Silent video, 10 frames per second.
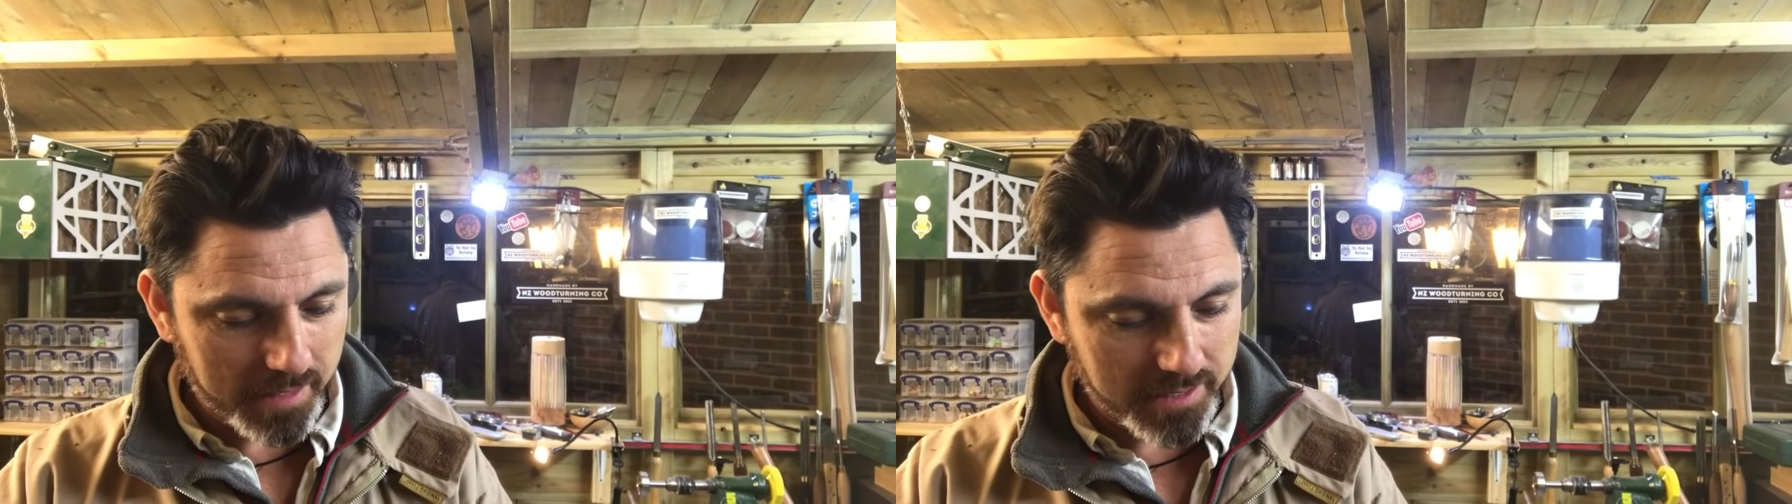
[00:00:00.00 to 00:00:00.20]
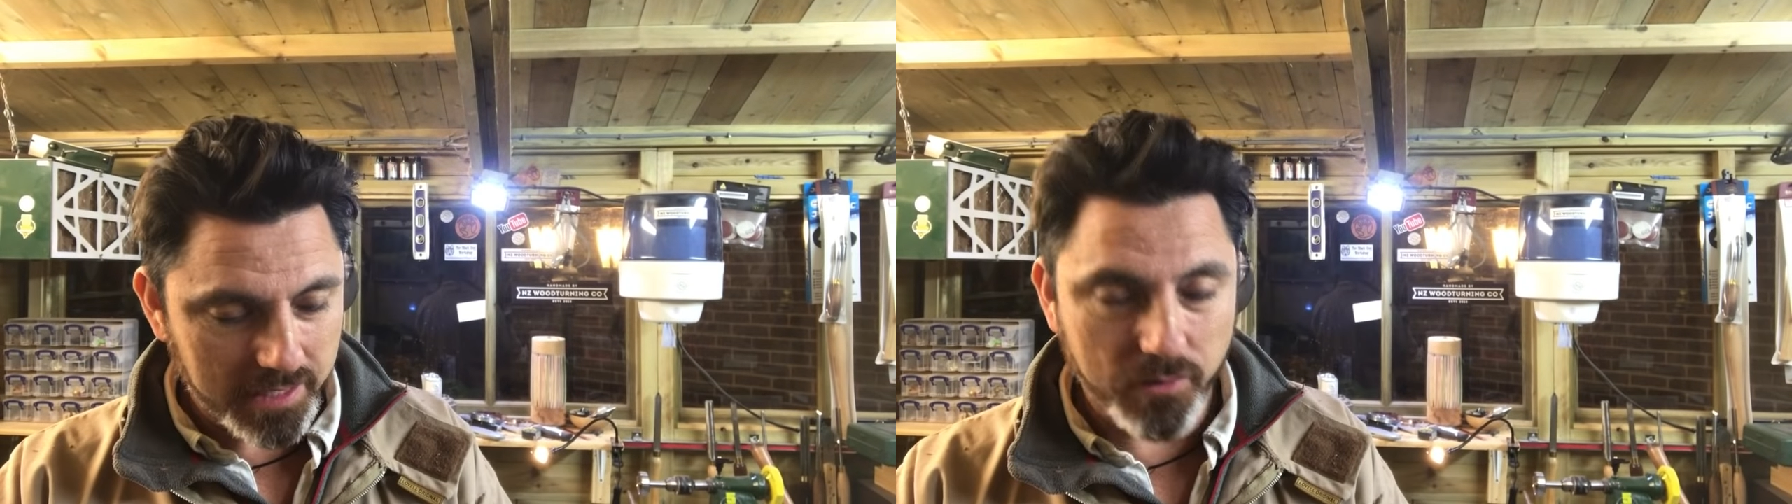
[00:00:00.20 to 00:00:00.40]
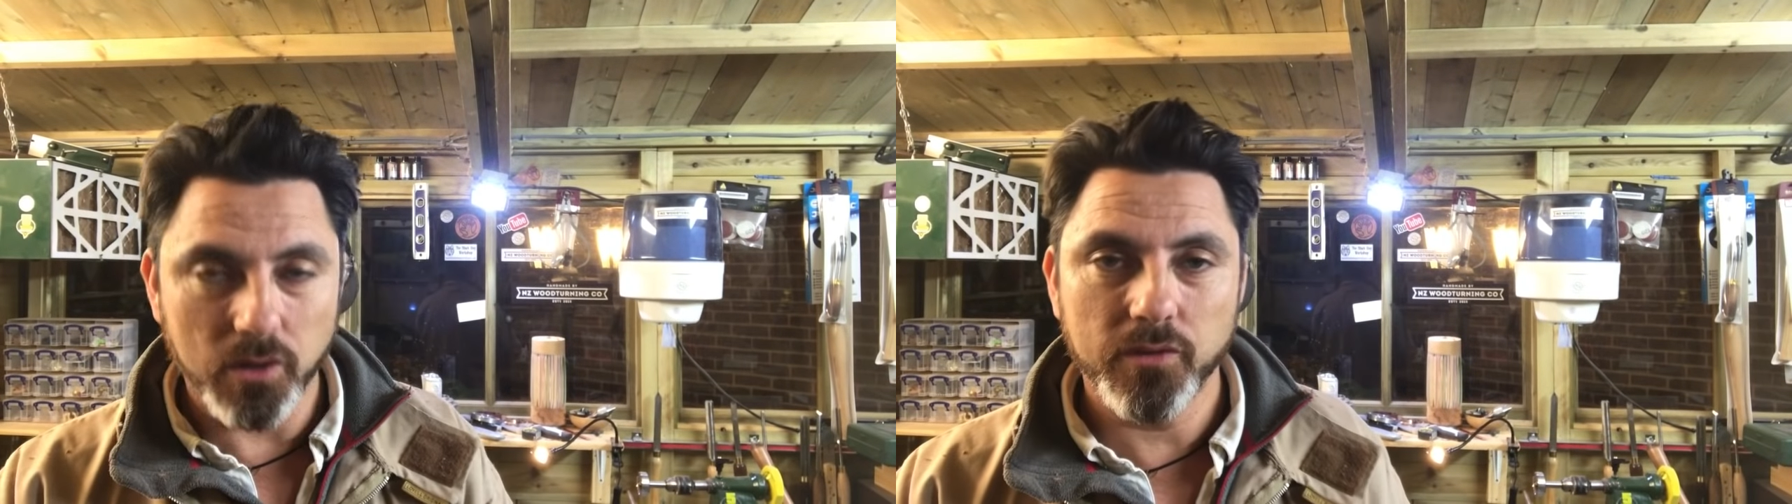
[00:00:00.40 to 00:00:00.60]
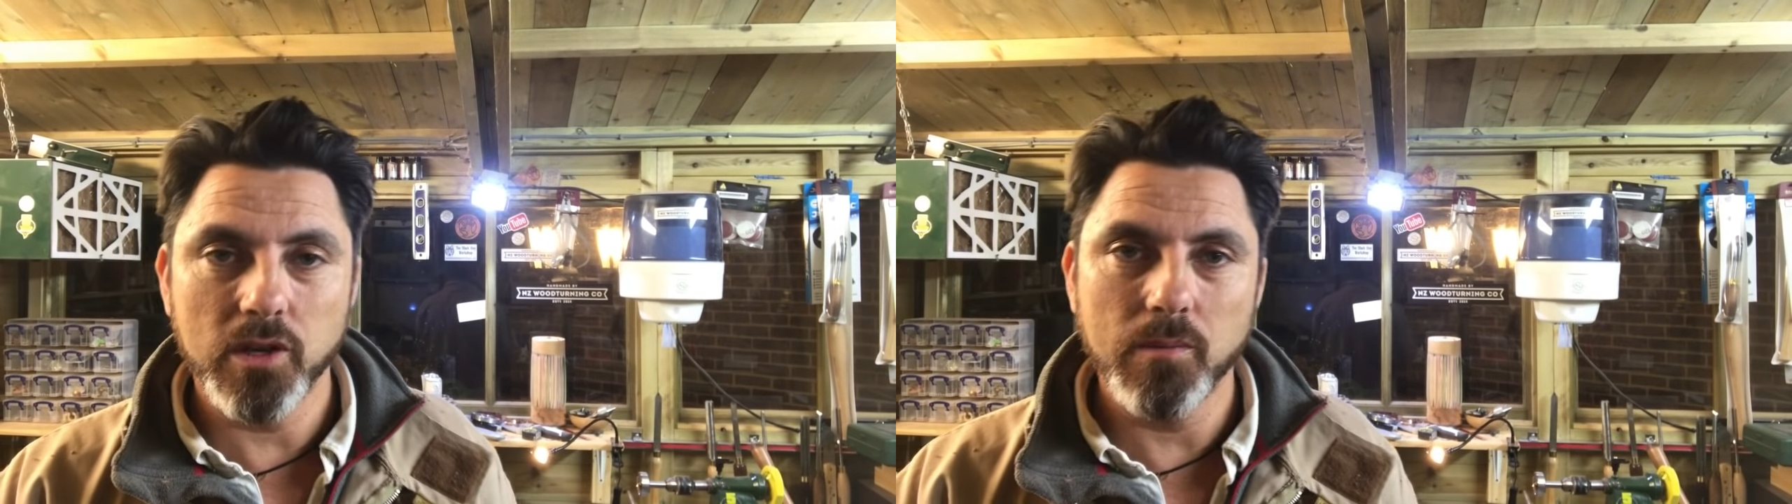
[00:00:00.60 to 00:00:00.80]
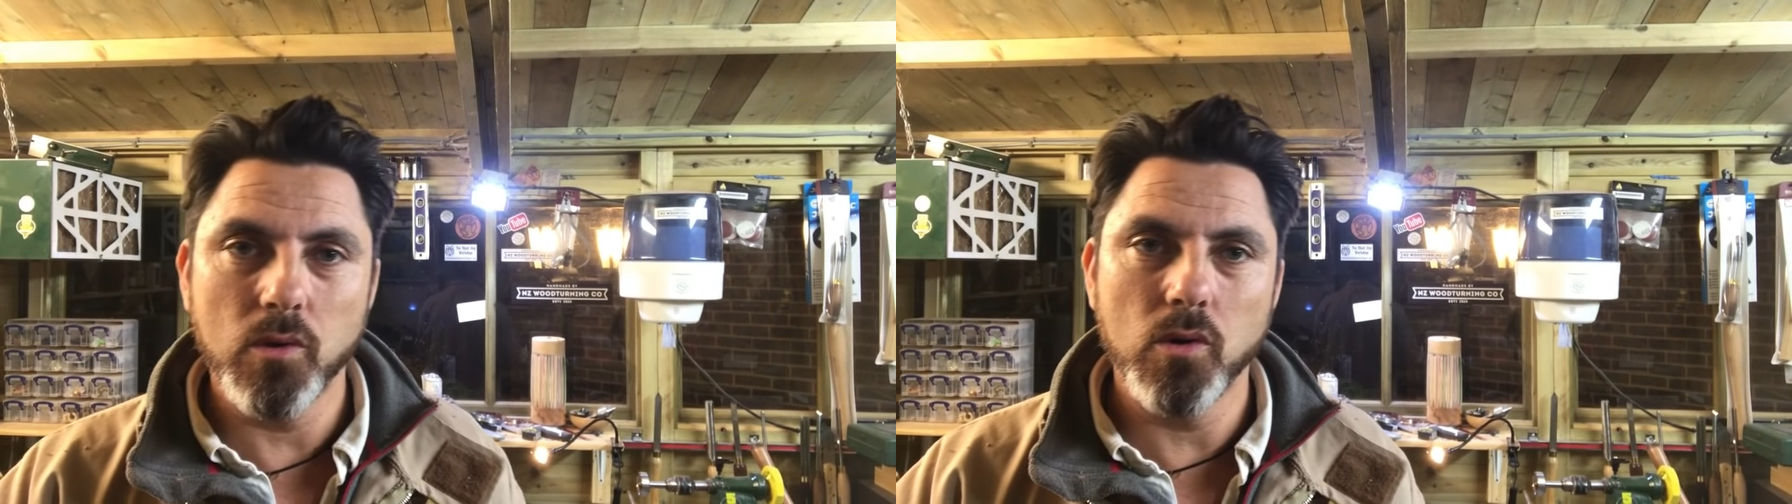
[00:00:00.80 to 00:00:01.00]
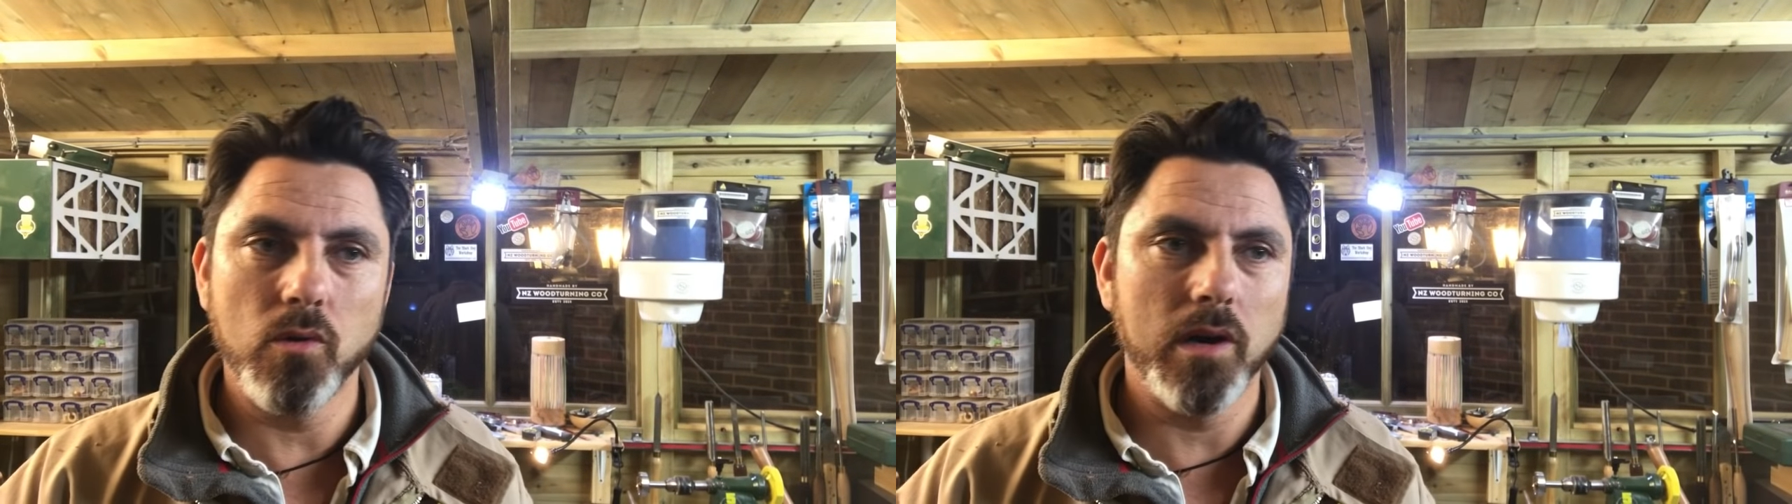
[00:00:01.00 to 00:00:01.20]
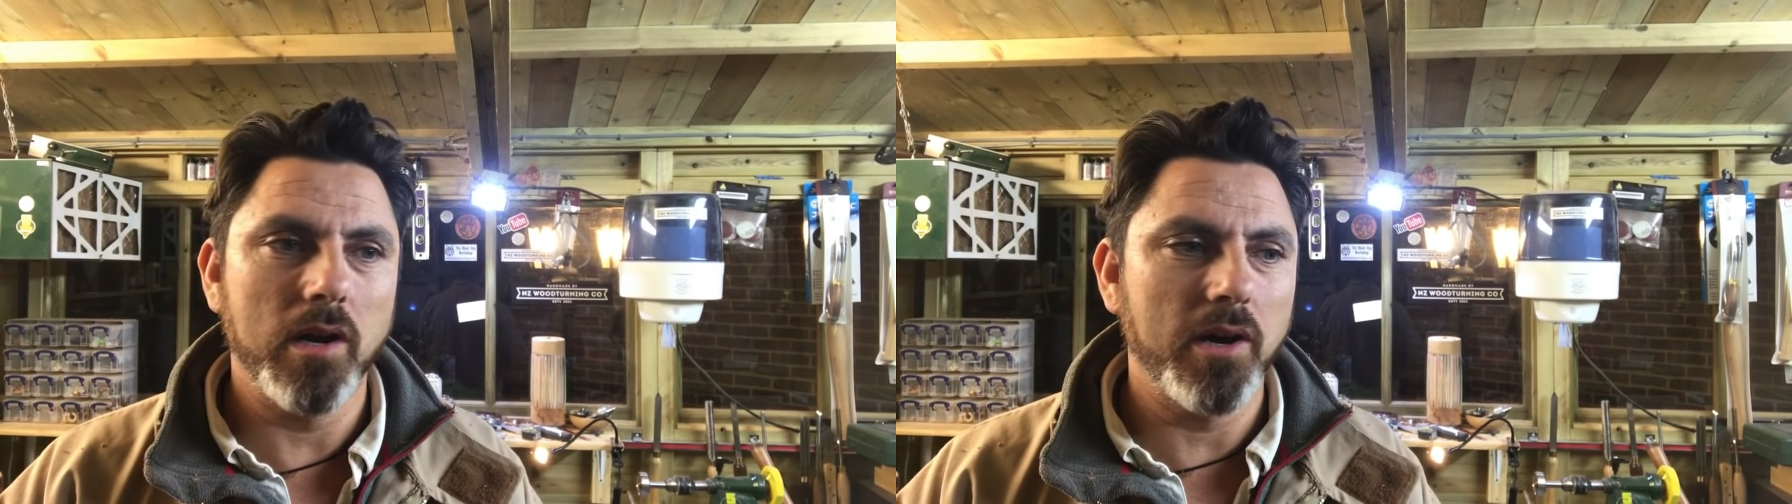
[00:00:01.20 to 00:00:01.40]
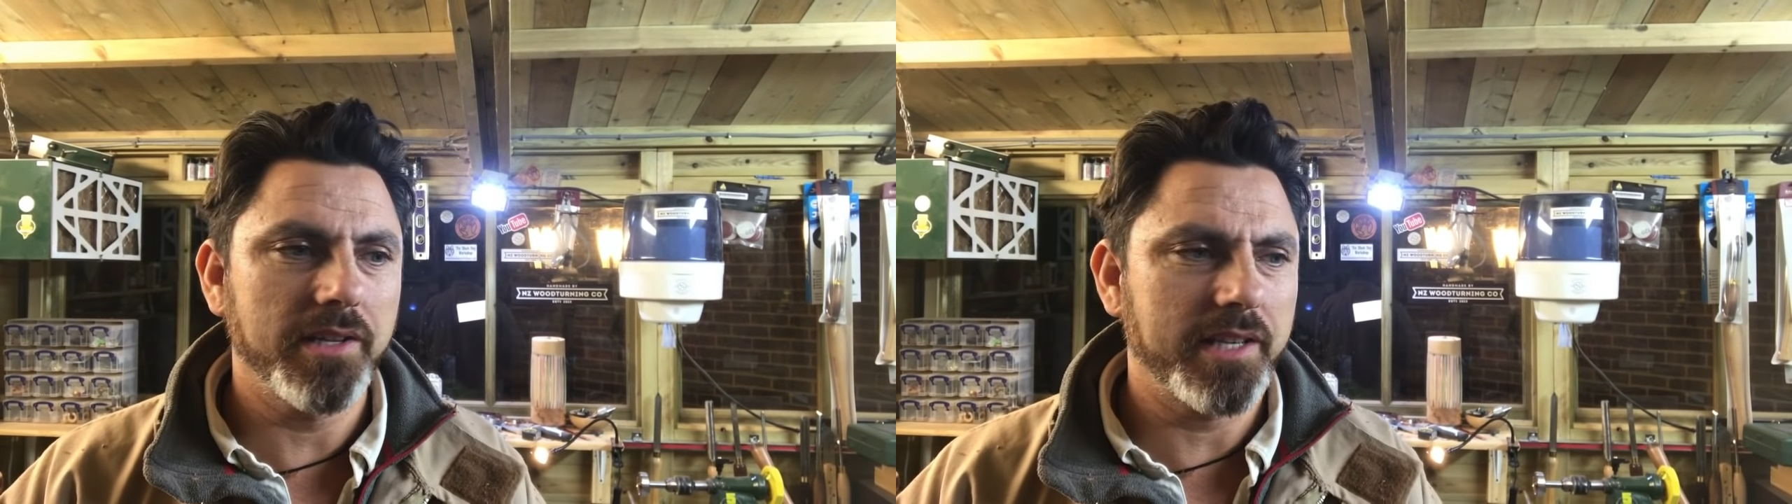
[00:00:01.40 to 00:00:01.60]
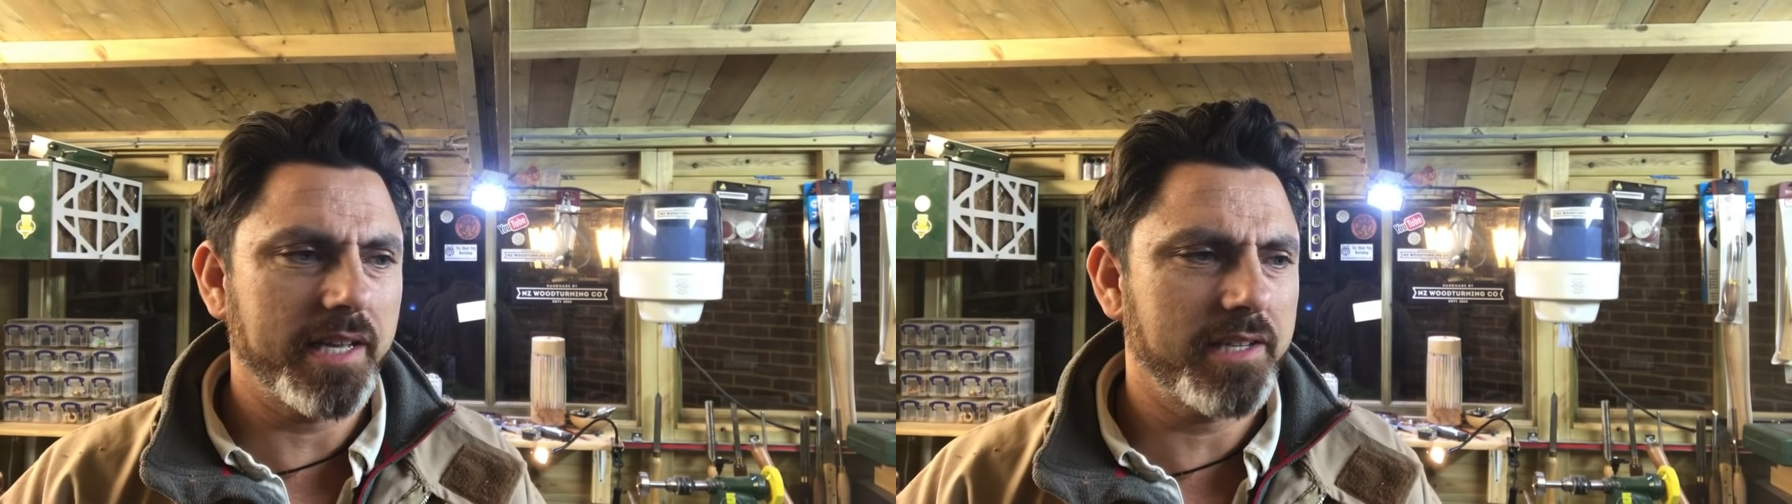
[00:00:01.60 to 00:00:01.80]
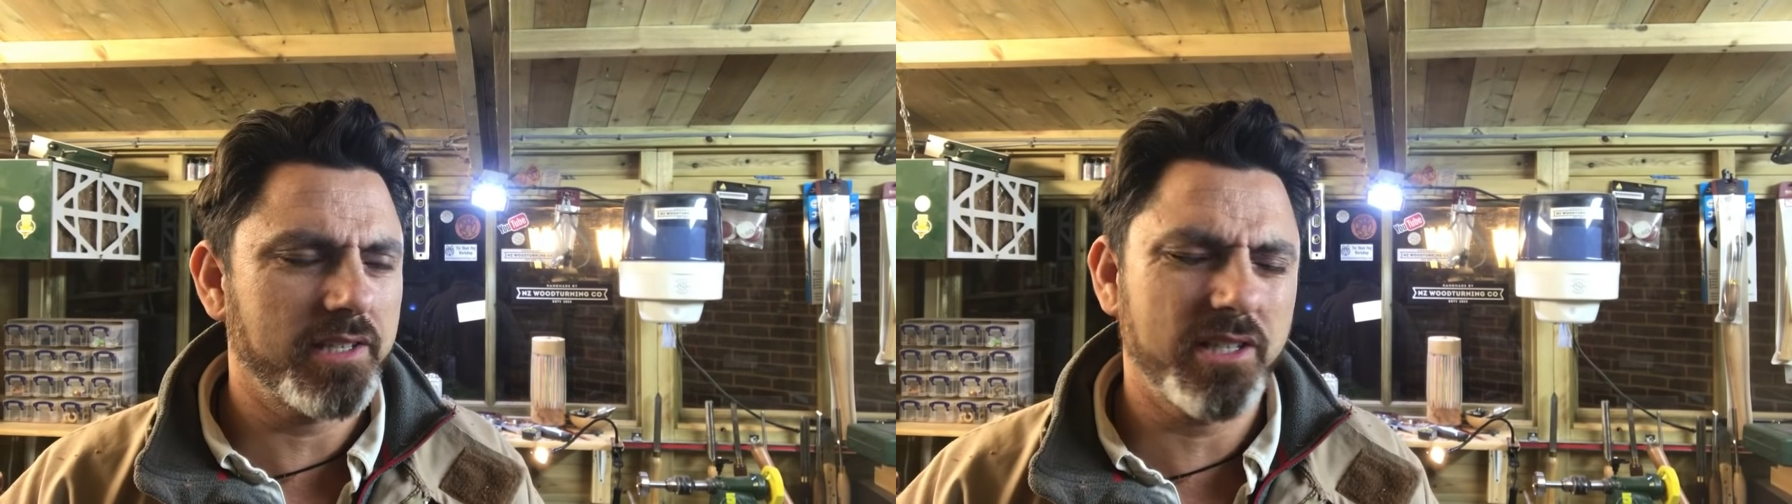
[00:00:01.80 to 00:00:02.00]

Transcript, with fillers: so I've got a few more ideas,